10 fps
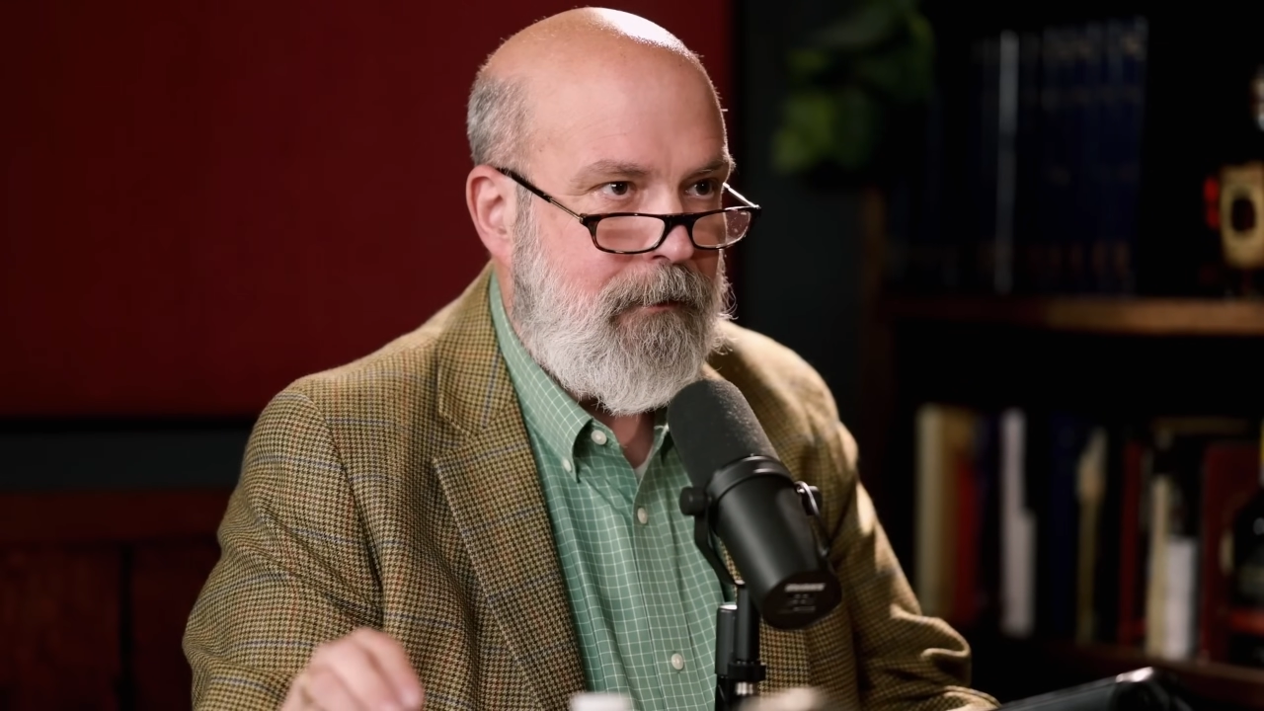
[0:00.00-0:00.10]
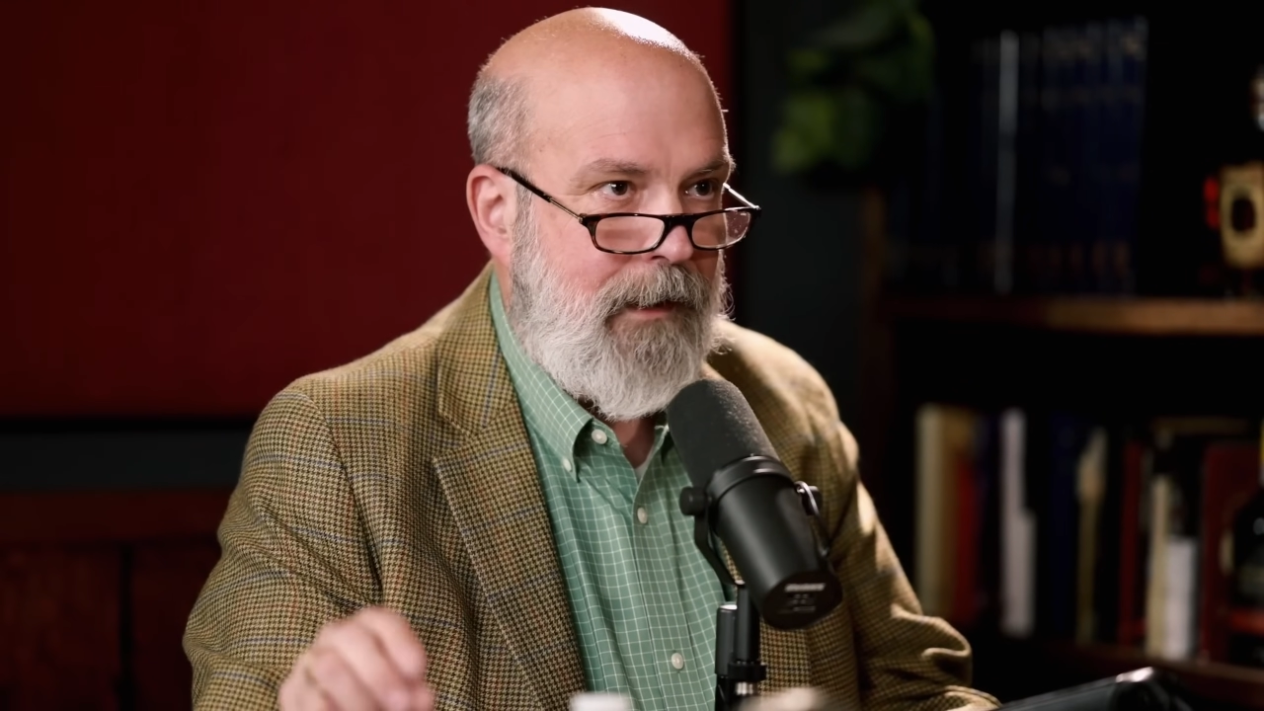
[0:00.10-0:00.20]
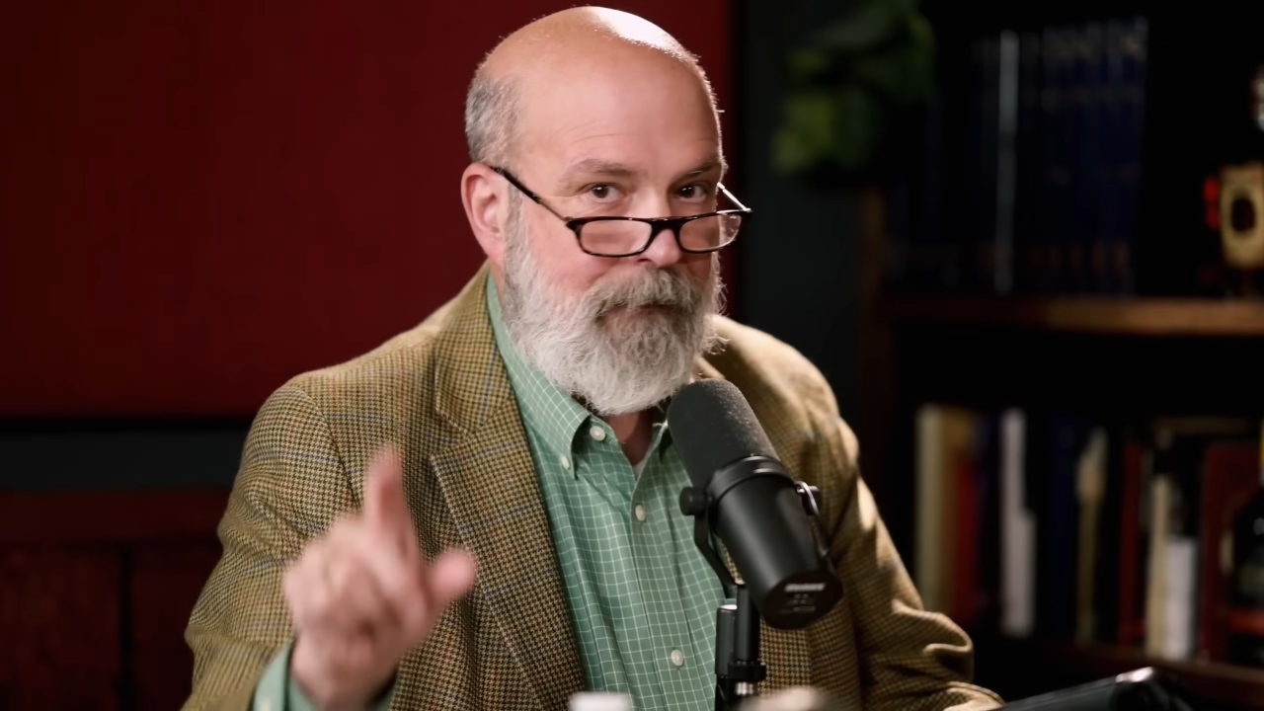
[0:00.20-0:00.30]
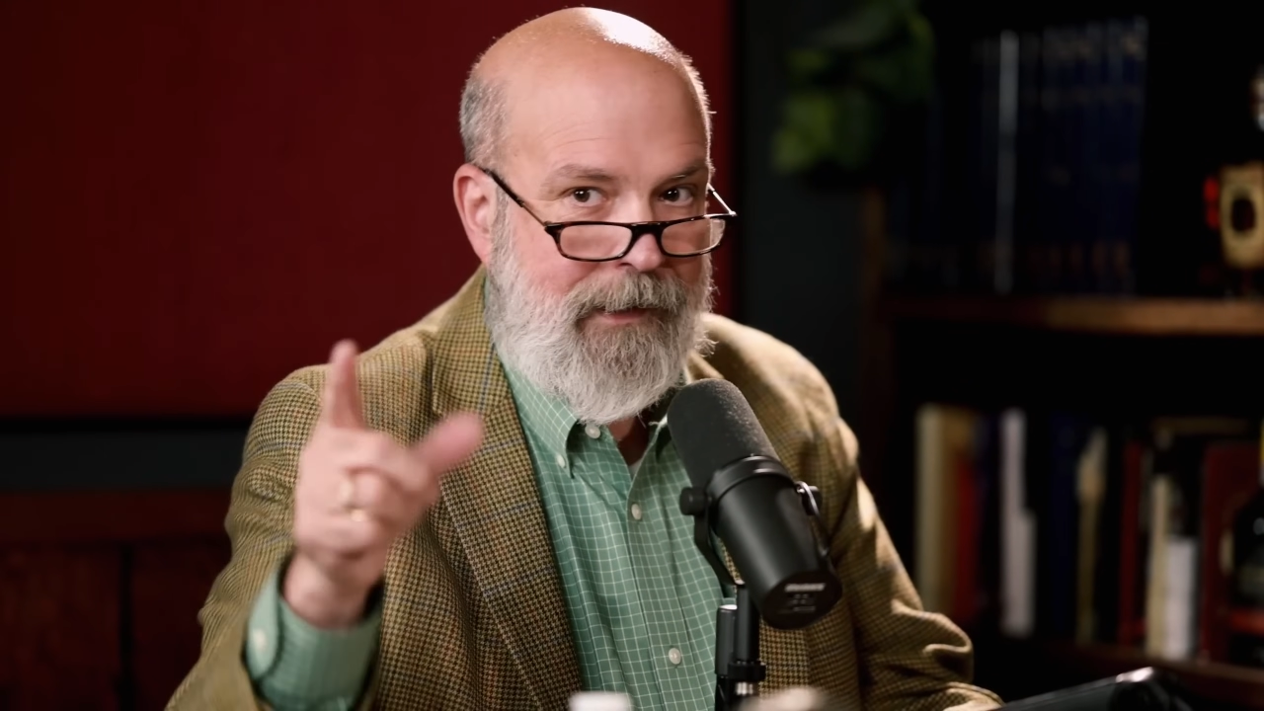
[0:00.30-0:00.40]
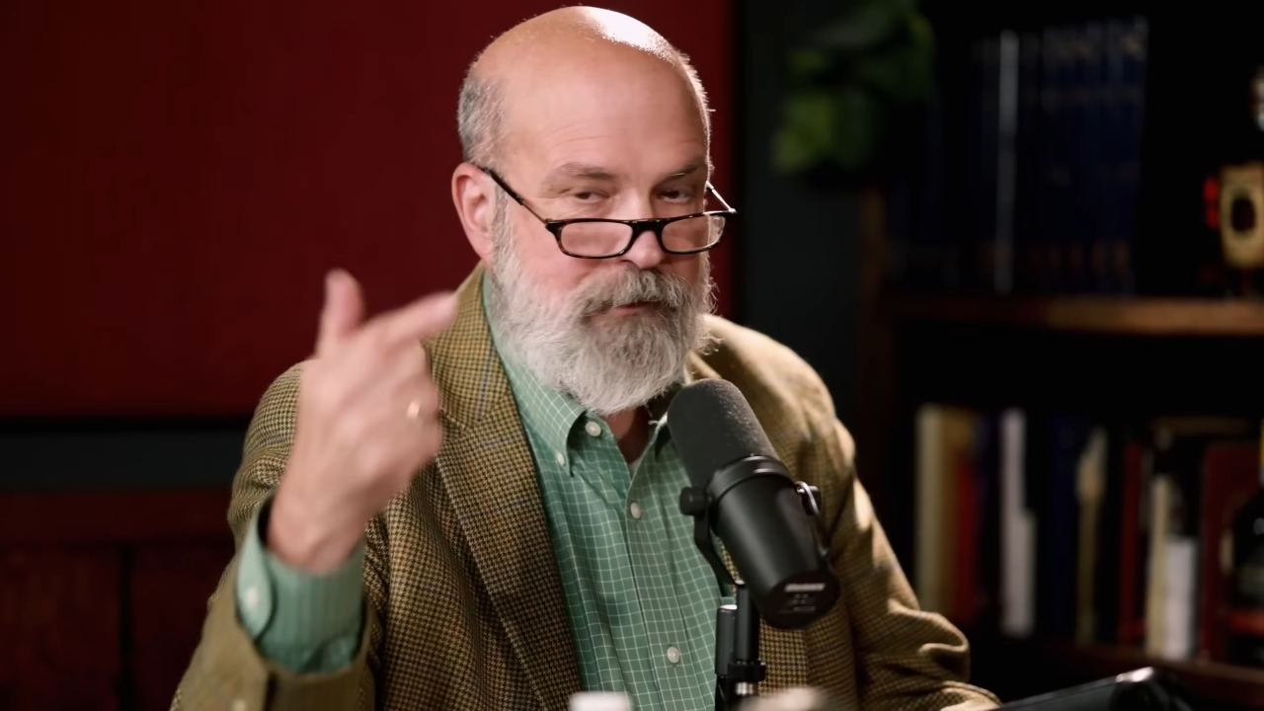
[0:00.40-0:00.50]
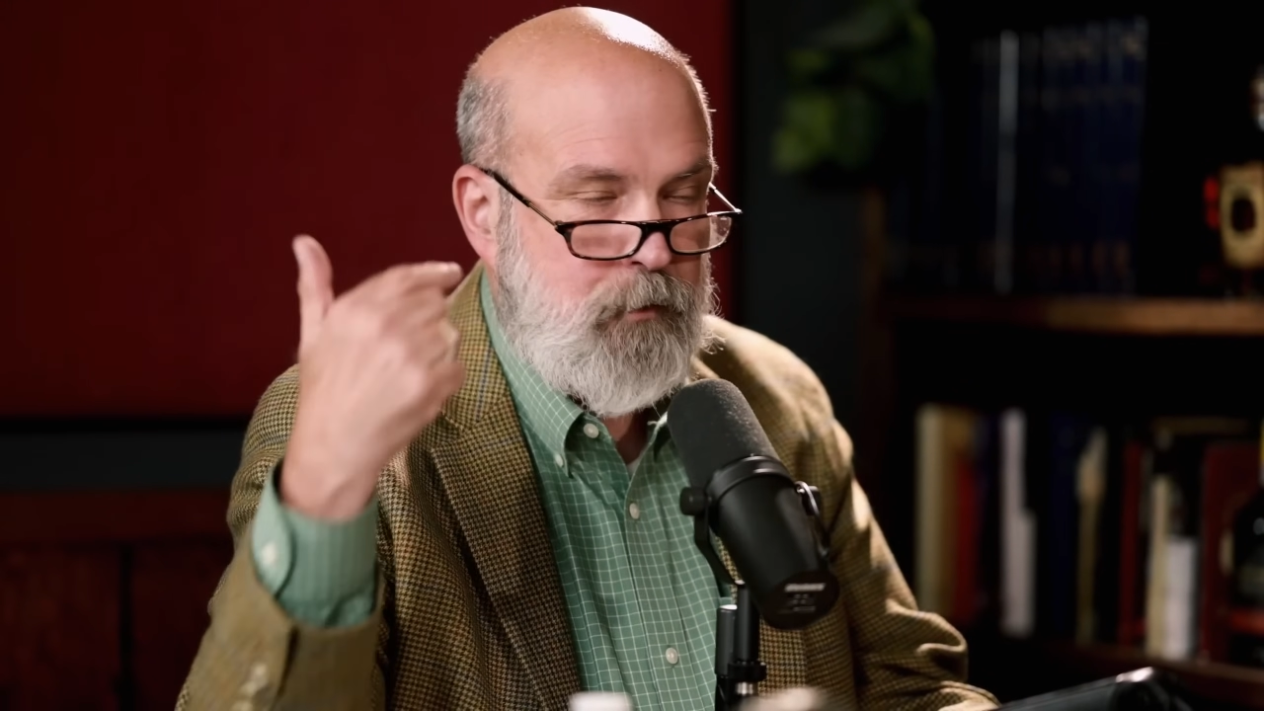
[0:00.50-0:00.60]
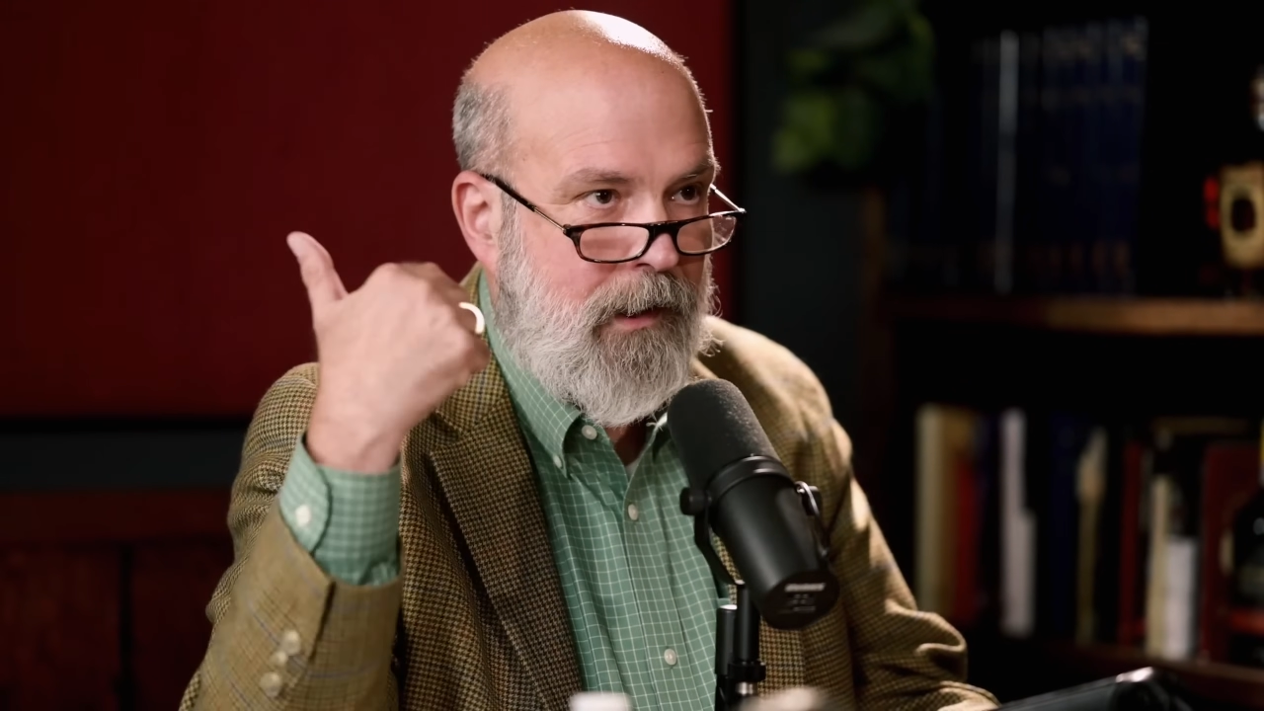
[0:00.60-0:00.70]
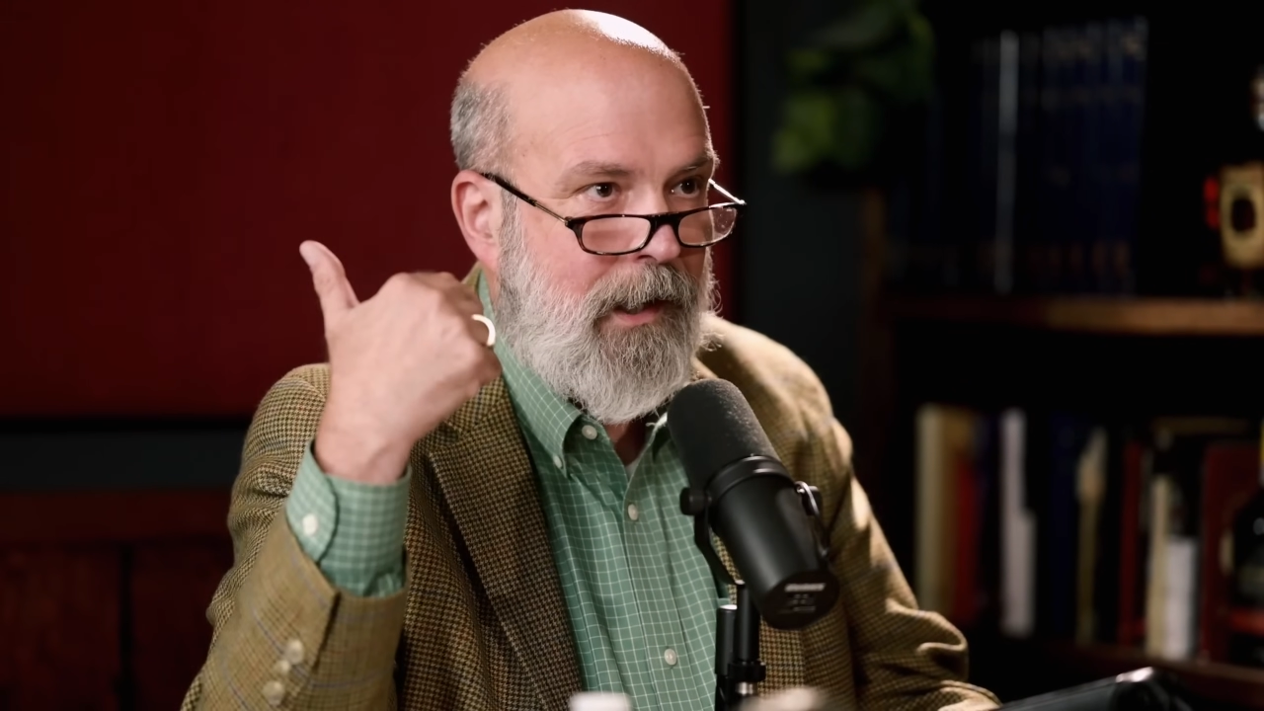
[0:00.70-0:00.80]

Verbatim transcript: And that's what